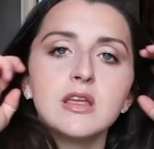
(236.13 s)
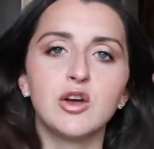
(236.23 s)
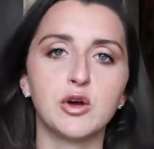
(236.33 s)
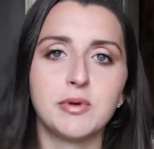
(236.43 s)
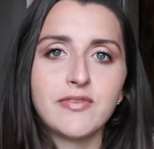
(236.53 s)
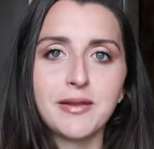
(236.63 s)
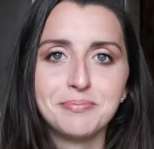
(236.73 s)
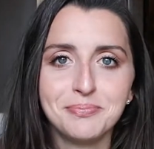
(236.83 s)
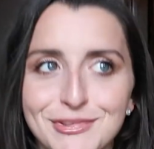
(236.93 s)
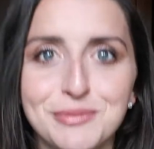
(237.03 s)
No, he'll be fine.
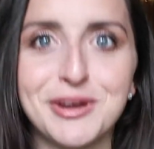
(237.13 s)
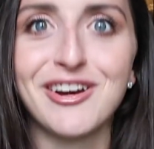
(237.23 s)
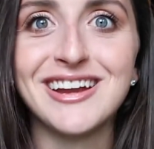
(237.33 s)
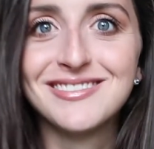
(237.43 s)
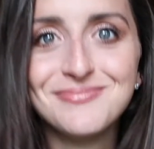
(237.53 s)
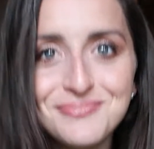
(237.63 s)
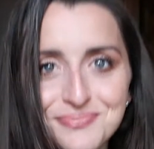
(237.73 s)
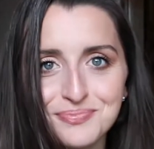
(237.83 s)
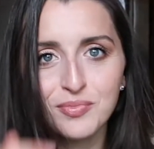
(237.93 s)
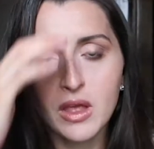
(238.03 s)
It'll be great.
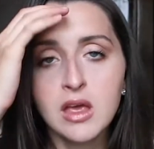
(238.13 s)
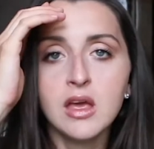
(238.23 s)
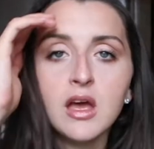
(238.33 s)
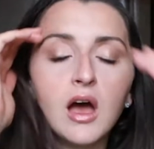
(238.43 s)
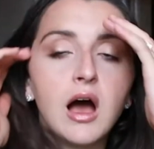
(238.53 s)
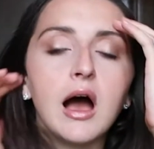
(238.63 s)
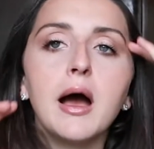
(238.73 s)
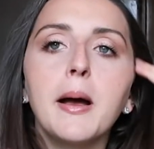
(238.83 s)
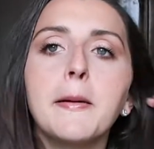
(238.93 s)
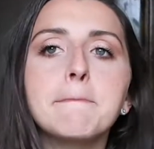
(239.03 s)

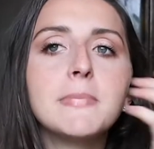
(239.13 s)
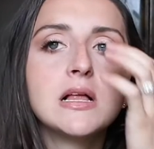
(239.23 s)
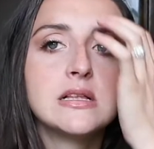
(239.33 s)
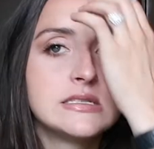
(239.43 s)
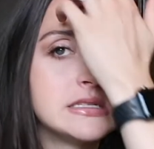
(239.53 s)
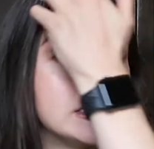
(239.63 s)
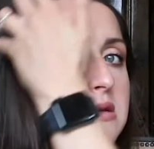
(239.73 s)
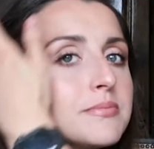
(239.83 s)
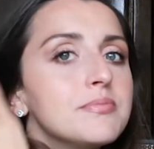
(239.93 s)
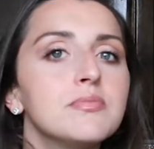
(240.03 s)
Let's
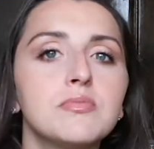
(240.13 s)
see.